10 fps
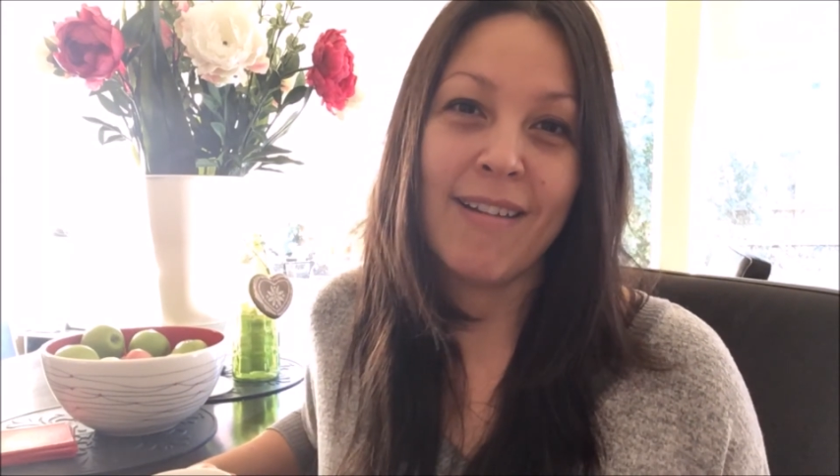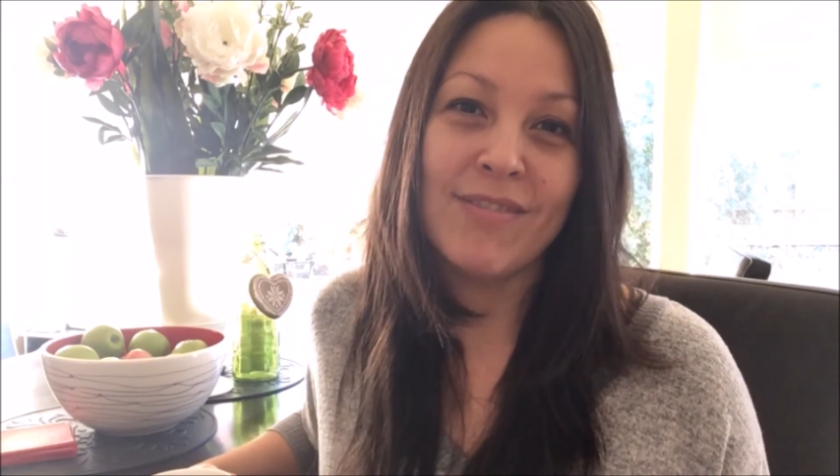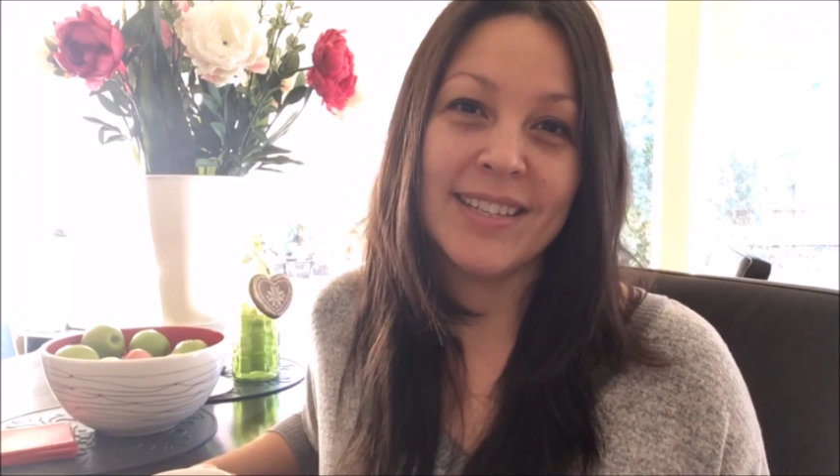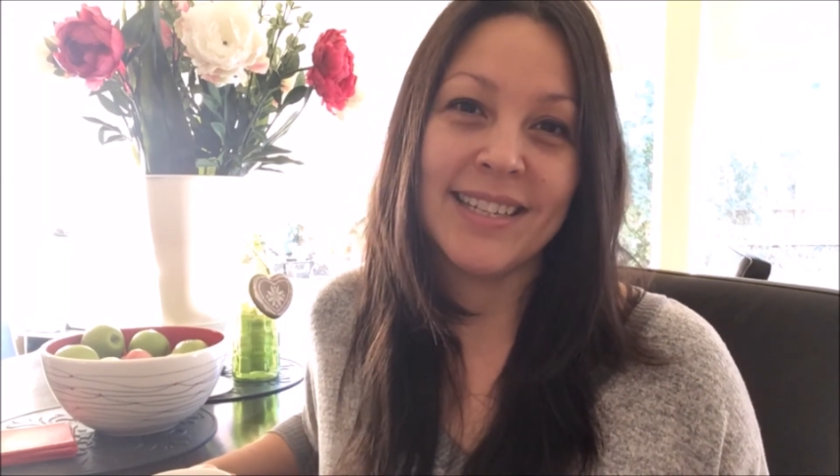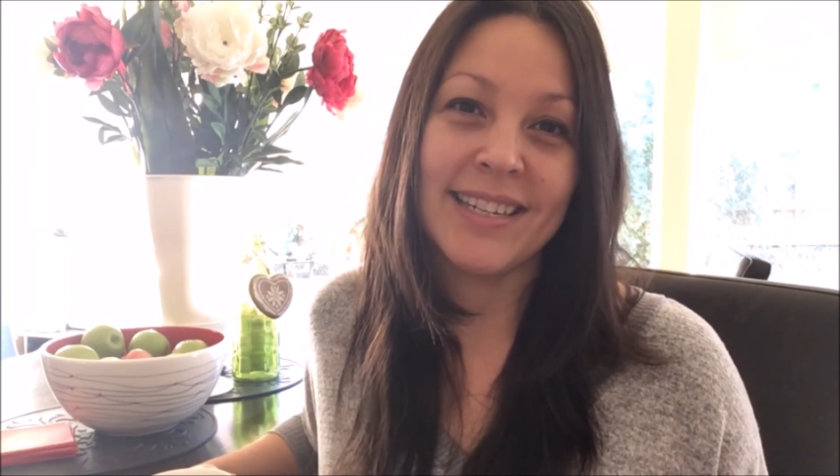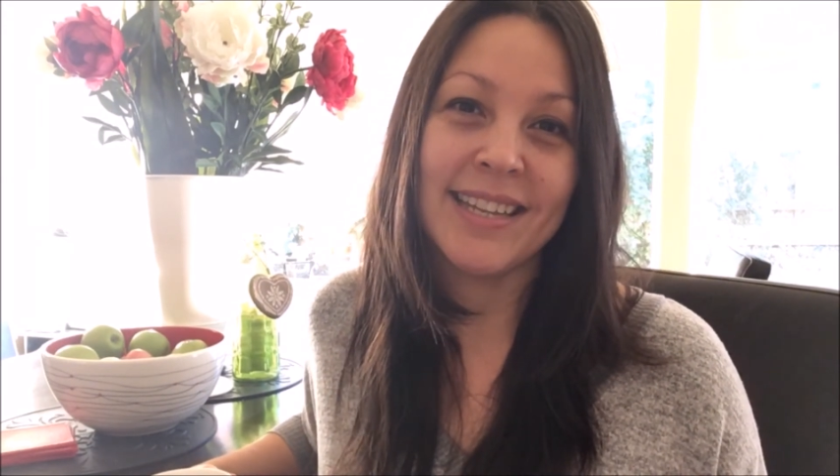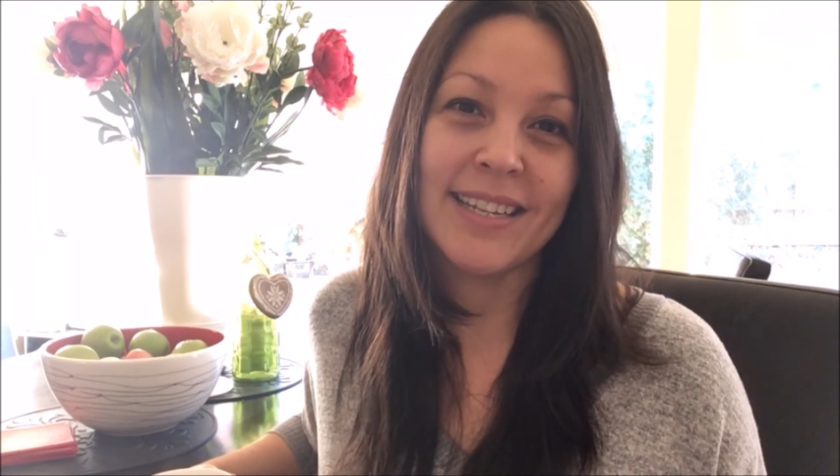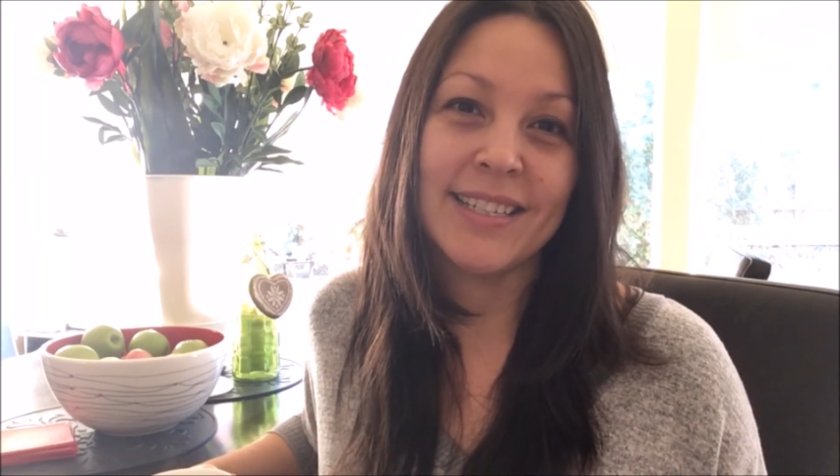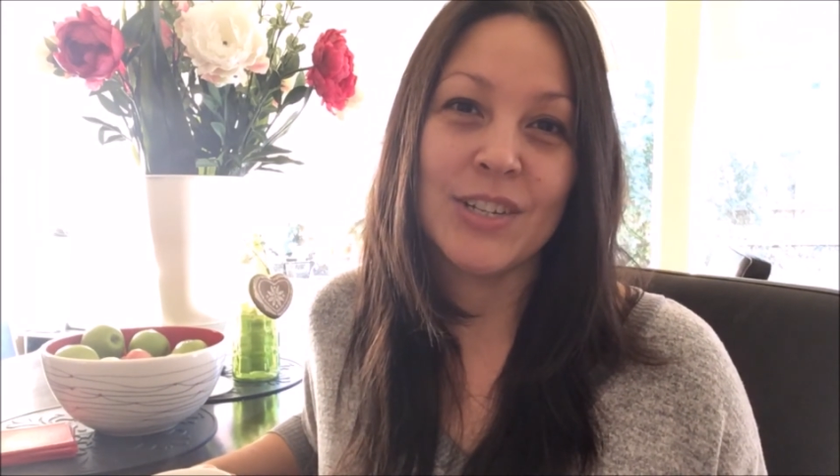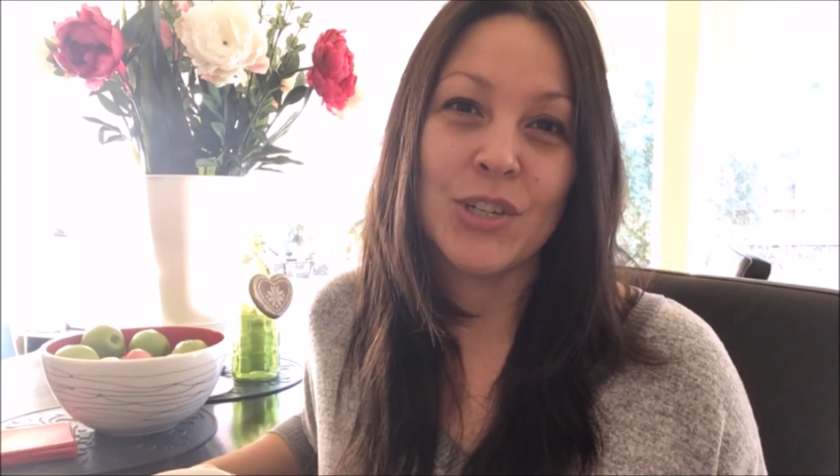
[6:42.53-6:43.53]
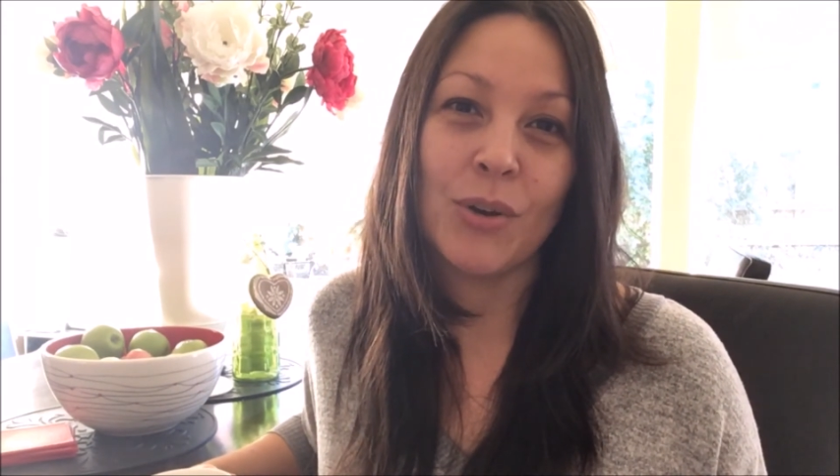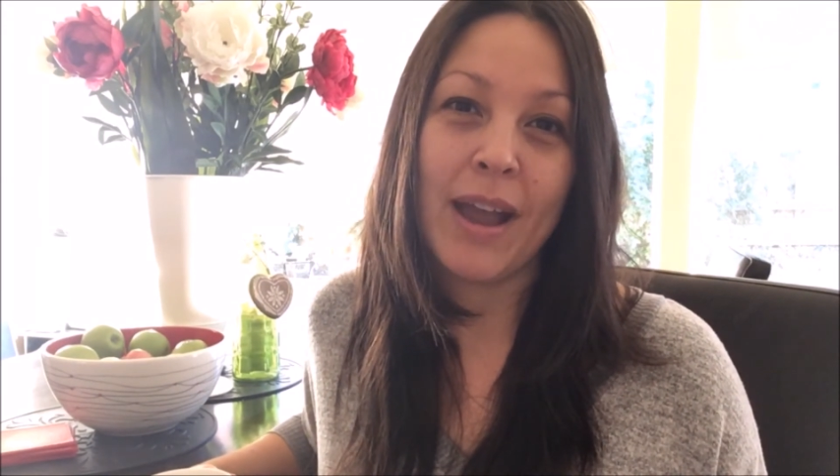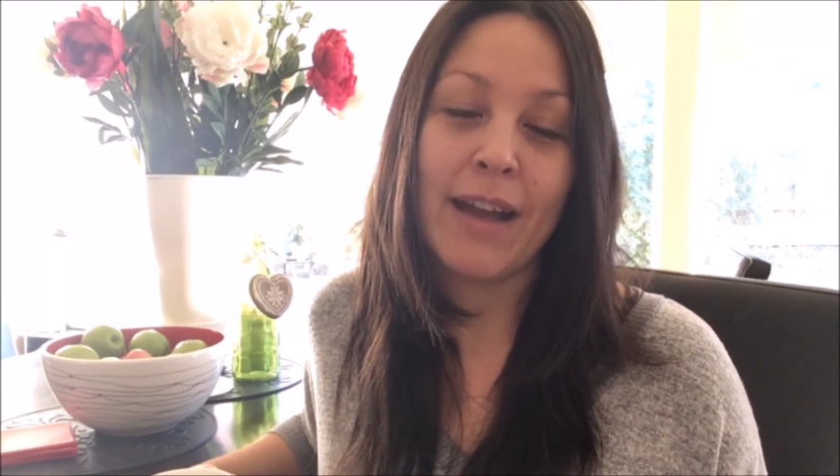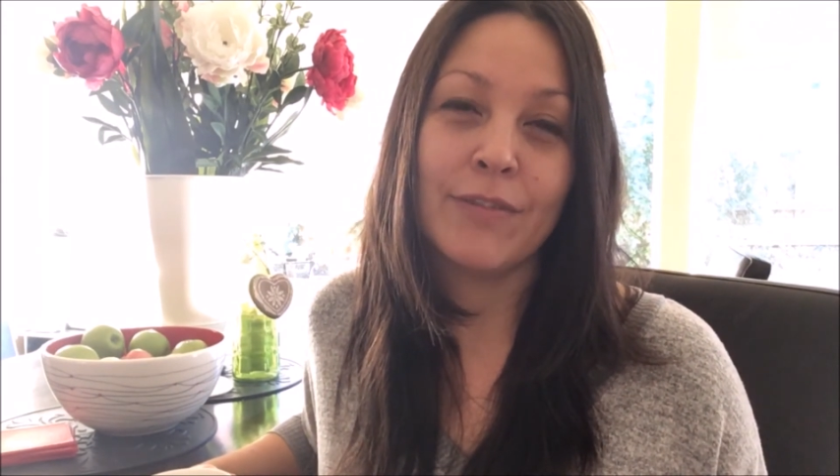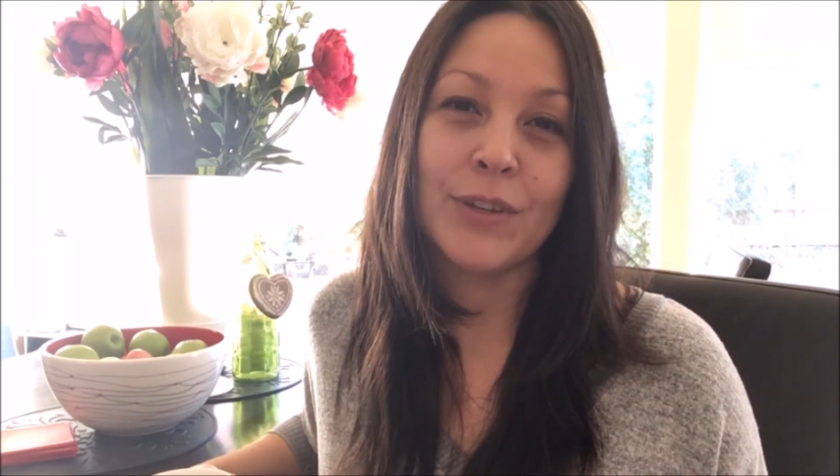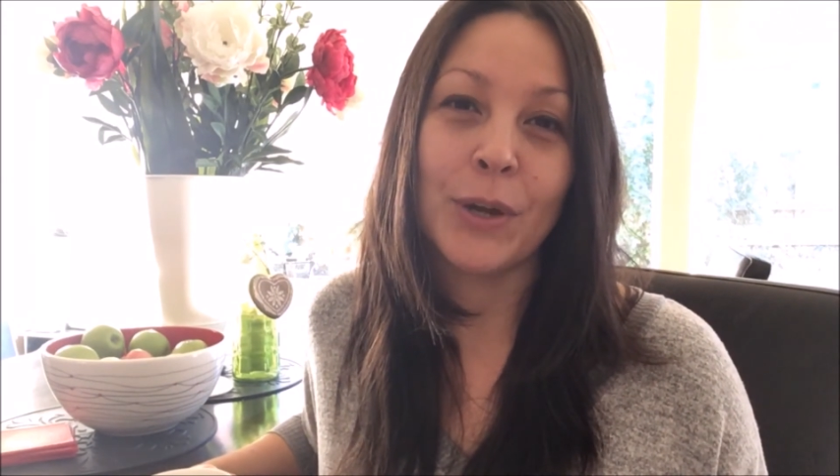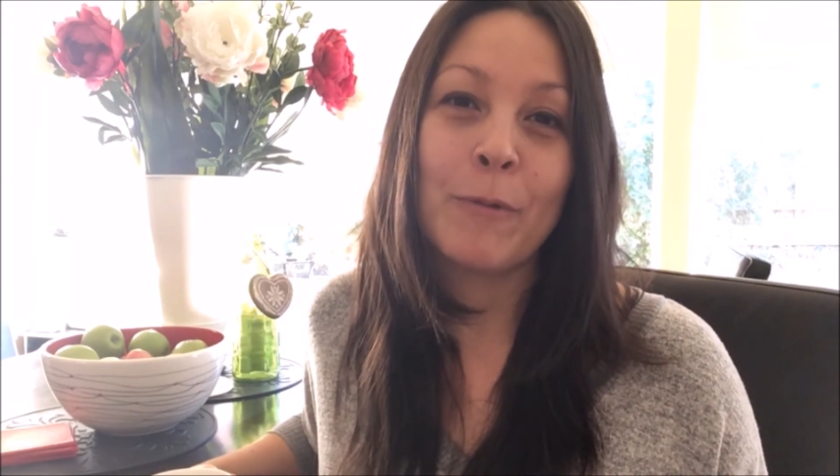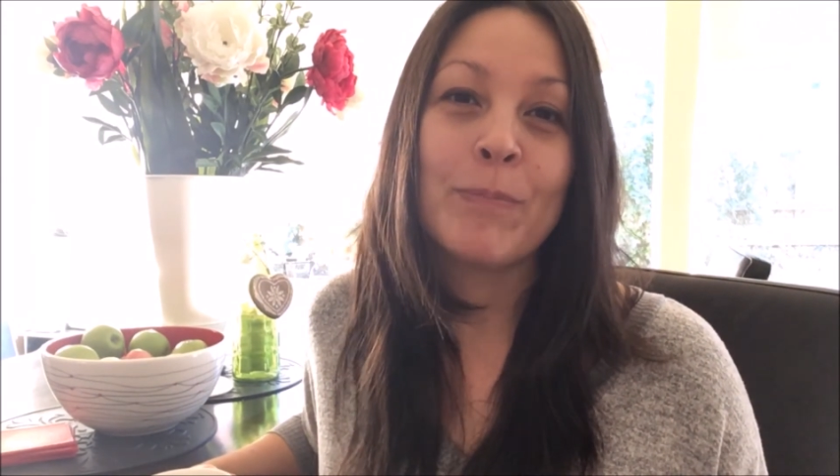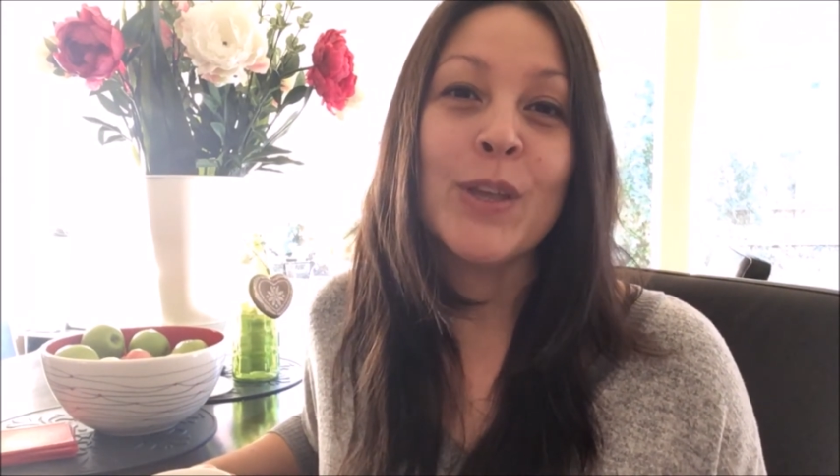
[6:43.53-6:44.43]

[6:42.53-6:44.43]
of the success that you're after.